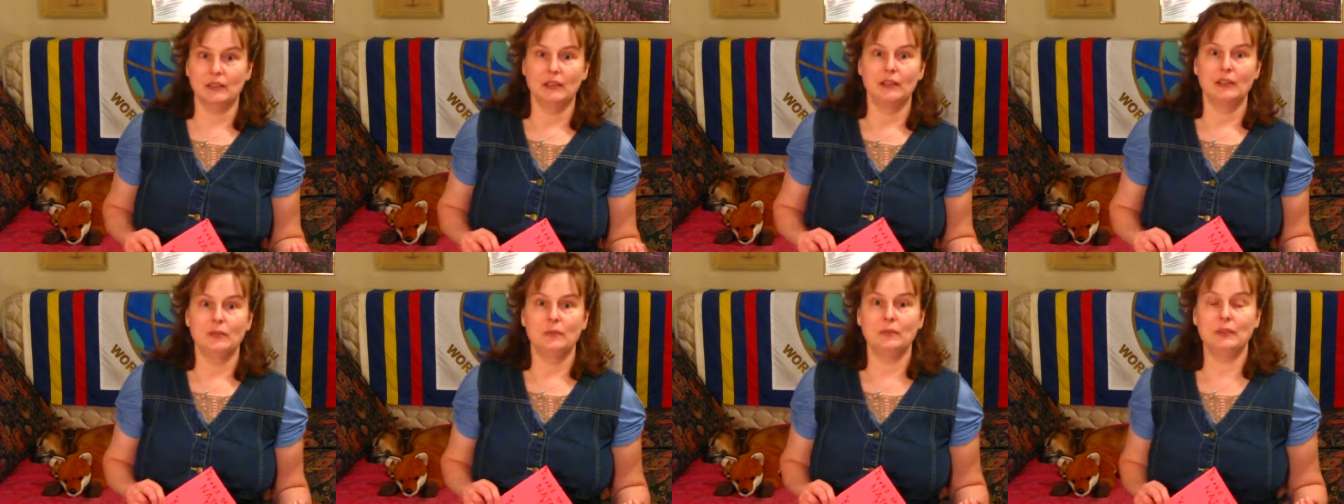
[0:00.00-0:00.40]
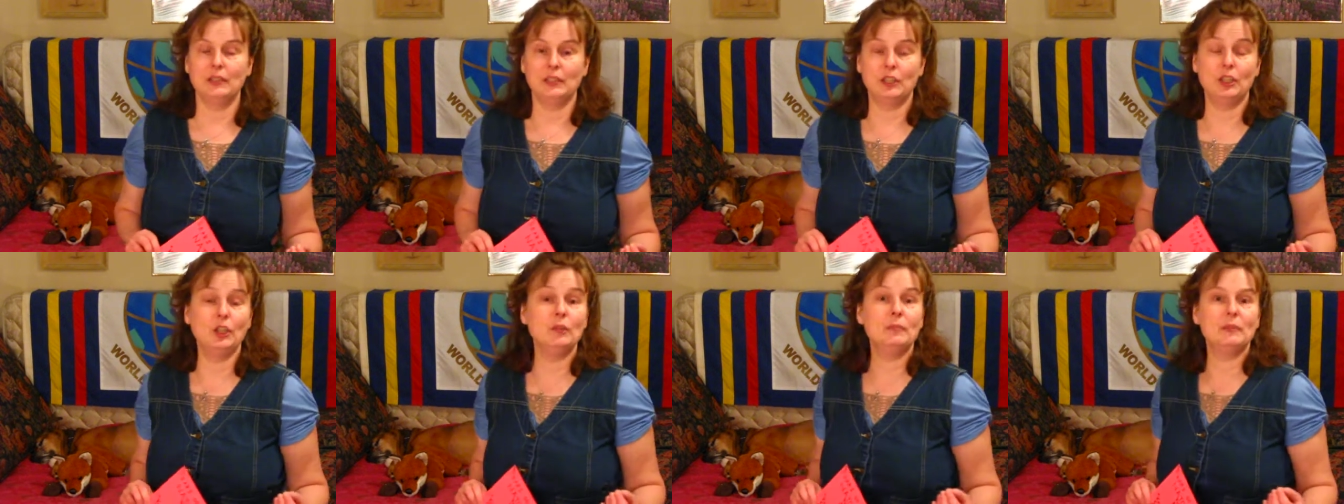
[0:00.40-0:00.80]
with the
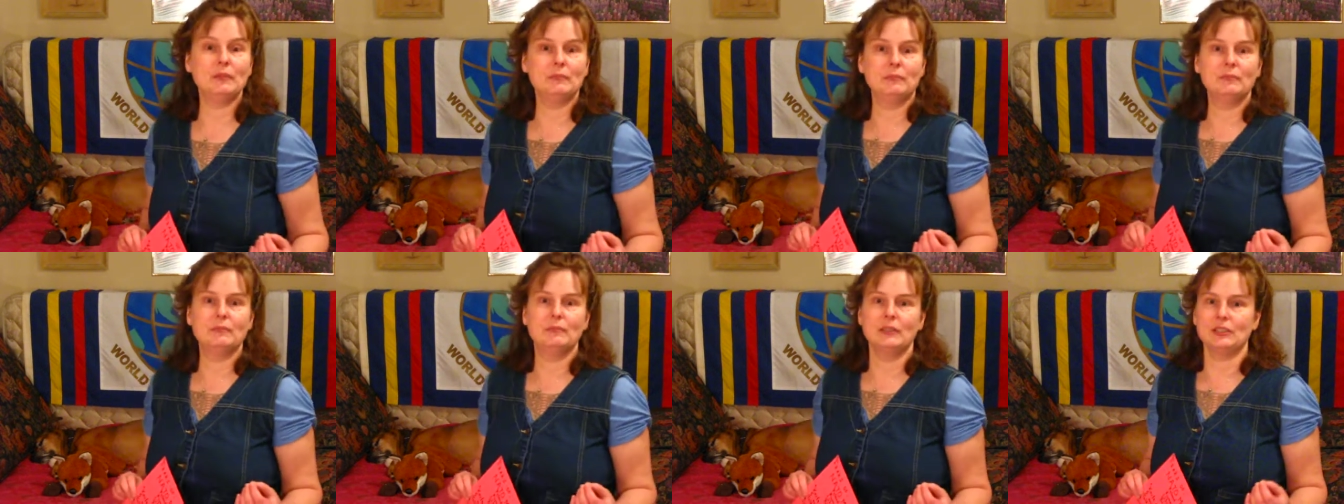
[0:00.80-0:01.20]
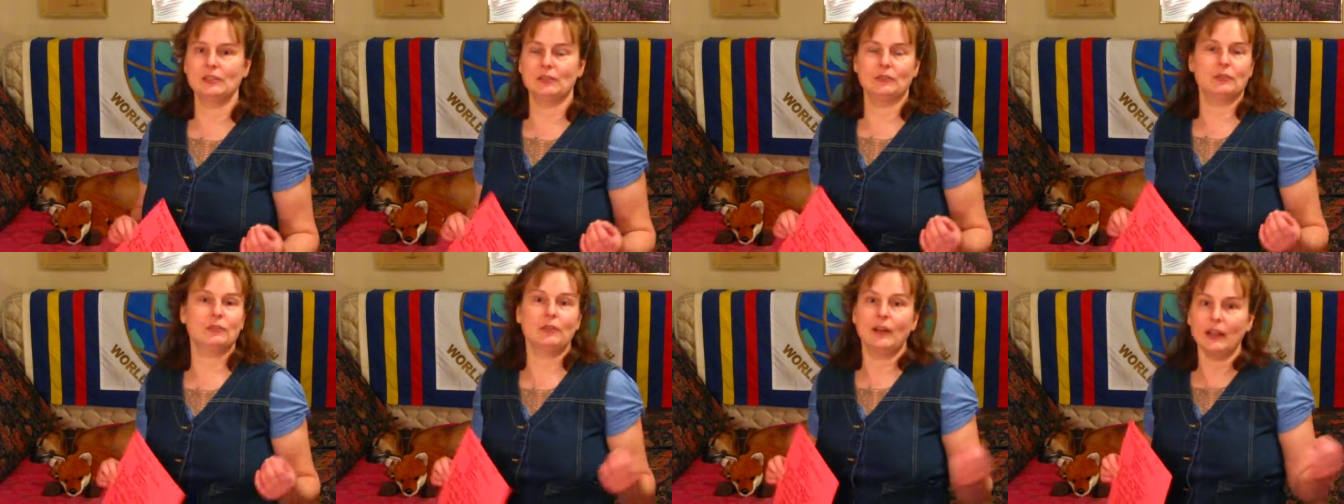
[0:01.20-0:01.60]
Cuban
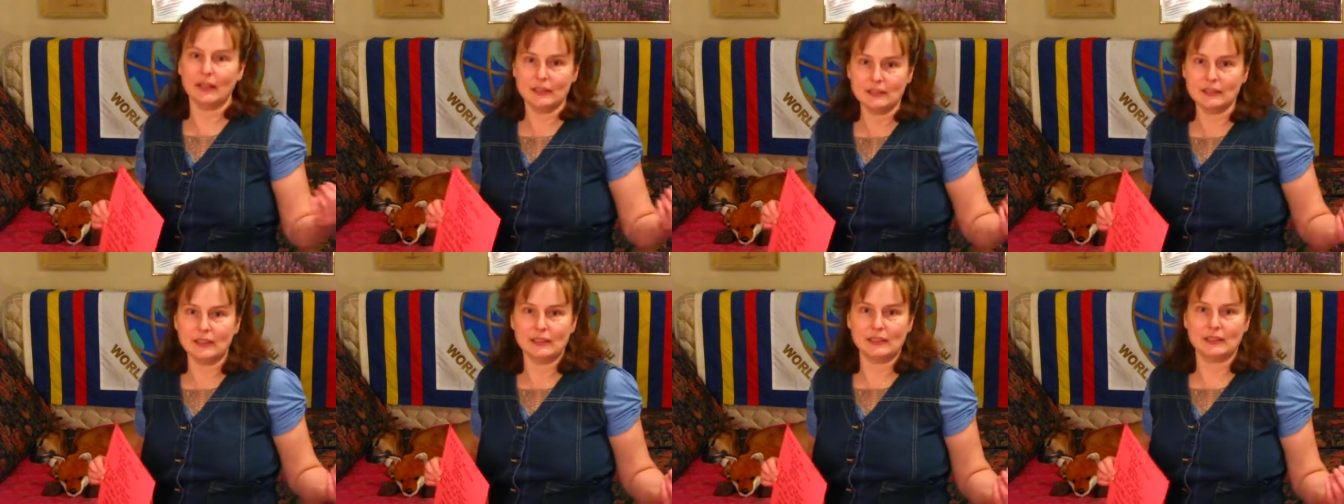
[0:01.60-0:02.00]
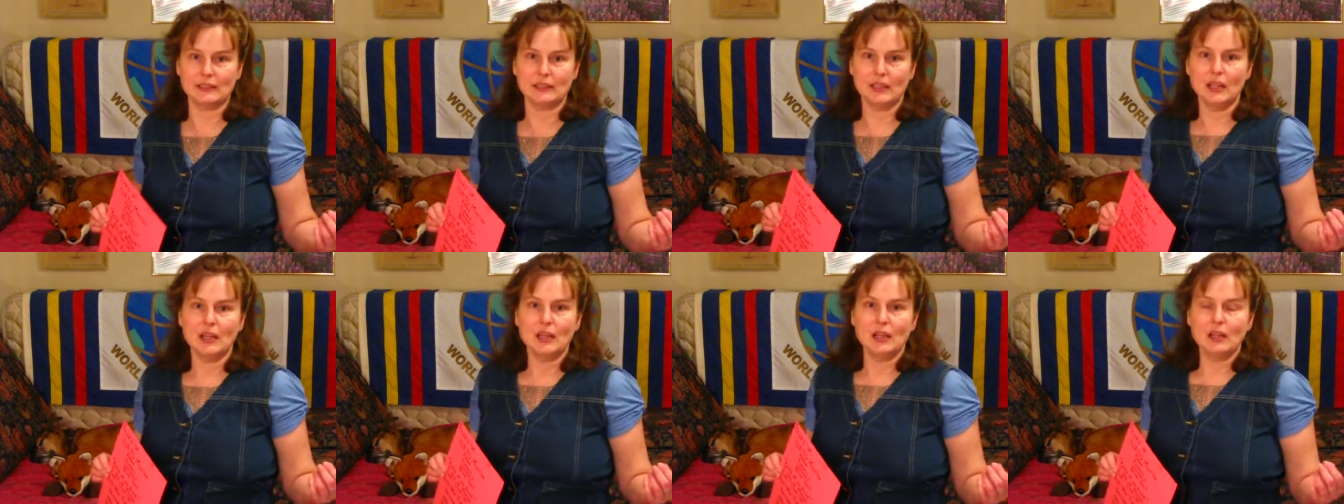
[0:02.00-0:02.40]
Missile Crisis
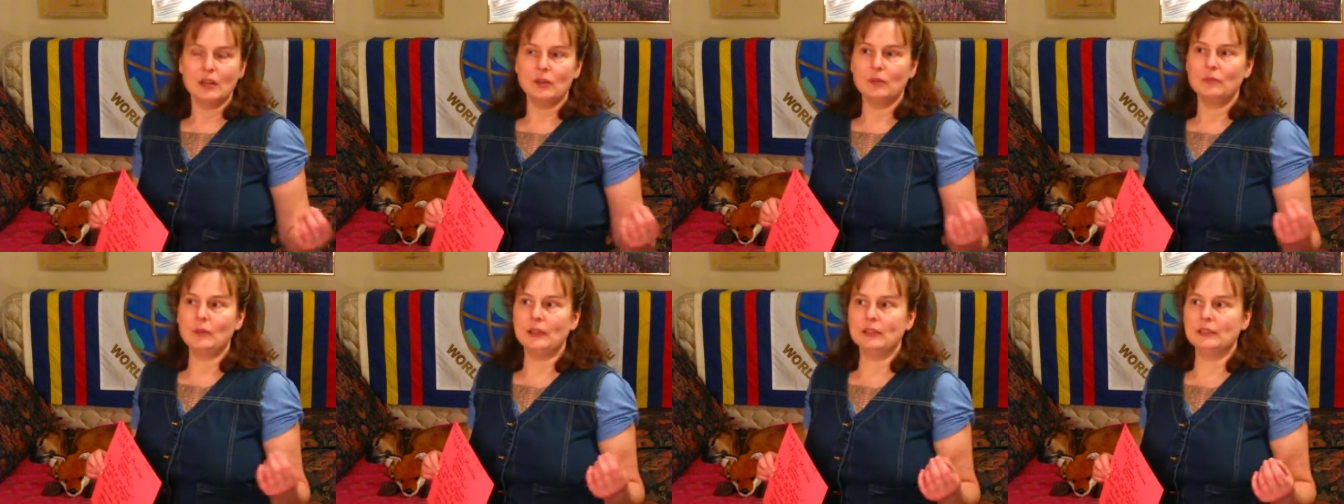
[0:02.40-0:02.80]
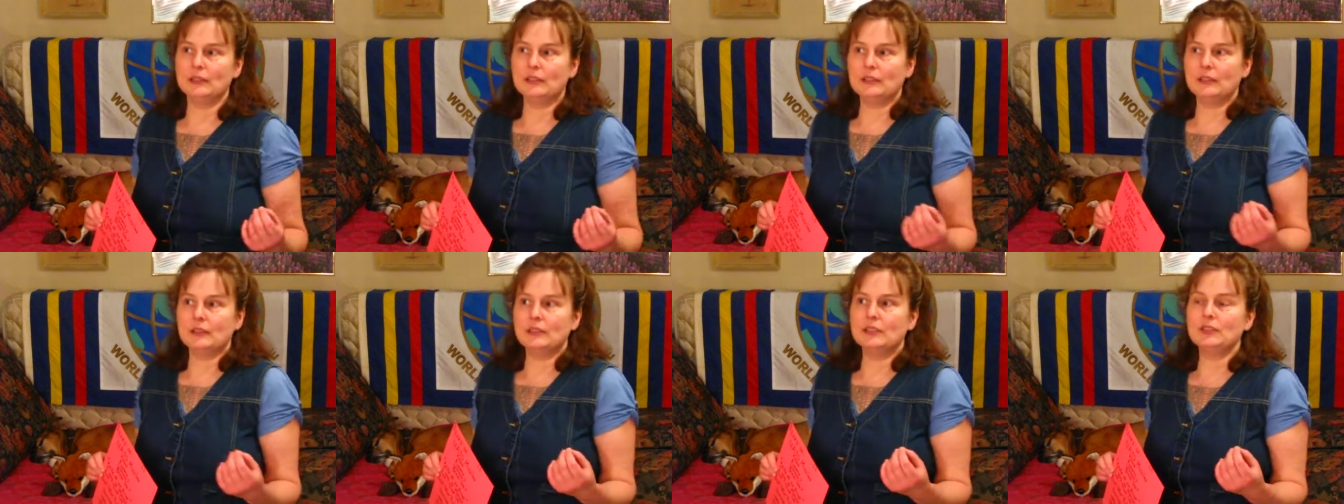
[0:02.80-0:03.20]
when
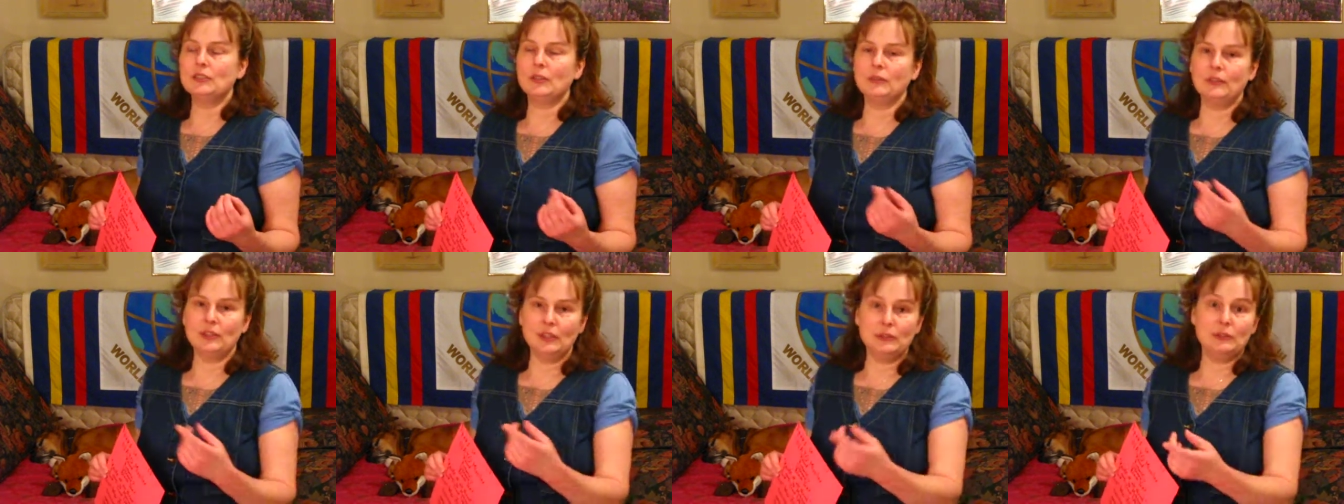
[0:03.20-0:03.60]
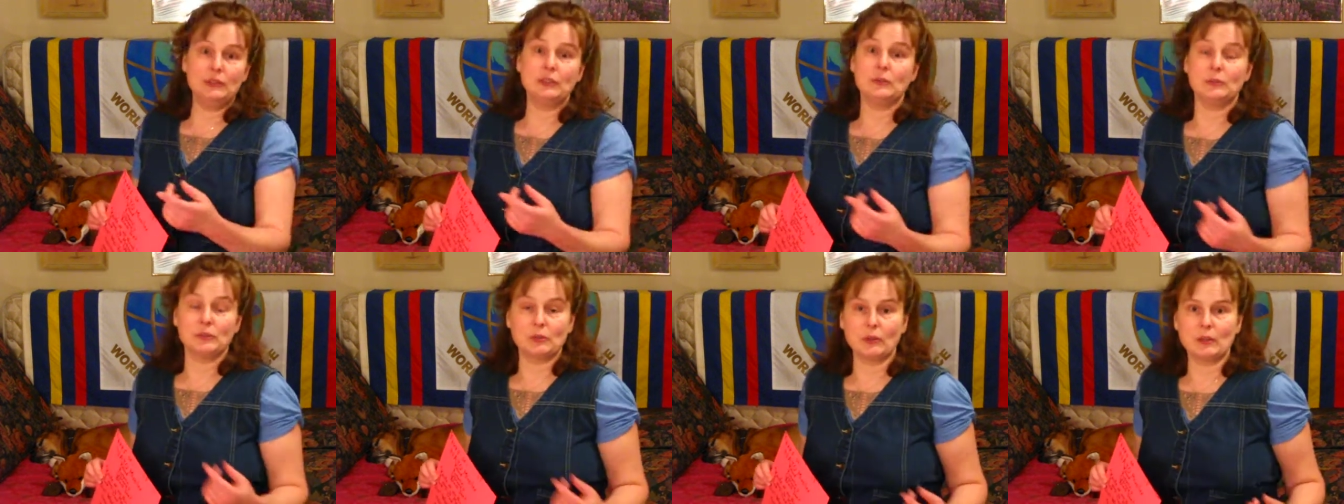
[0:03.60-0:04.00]
the Soviet
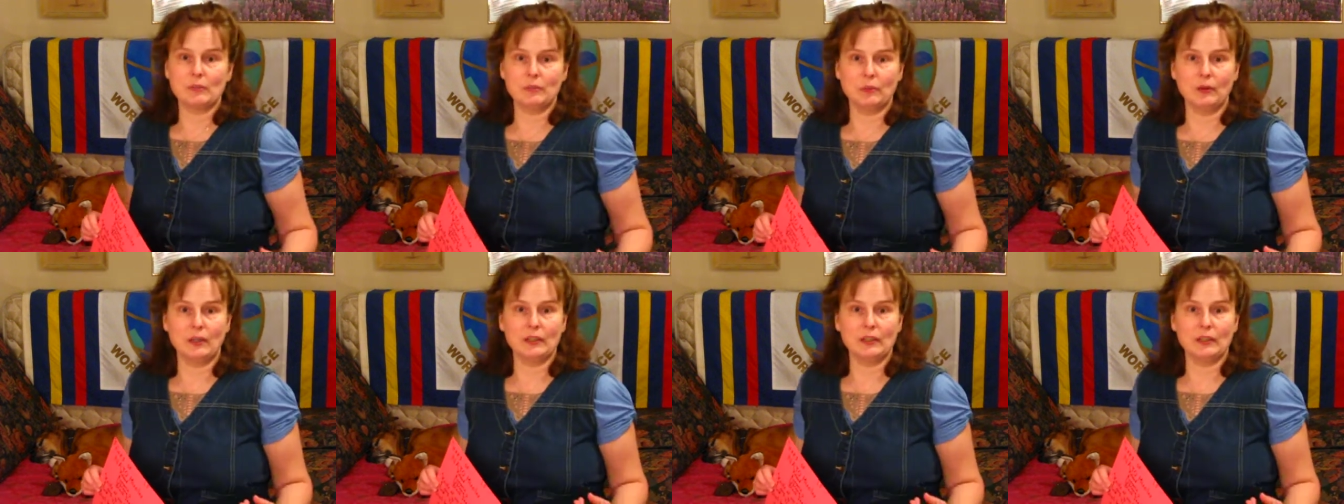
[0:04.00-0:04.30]
Union was going to put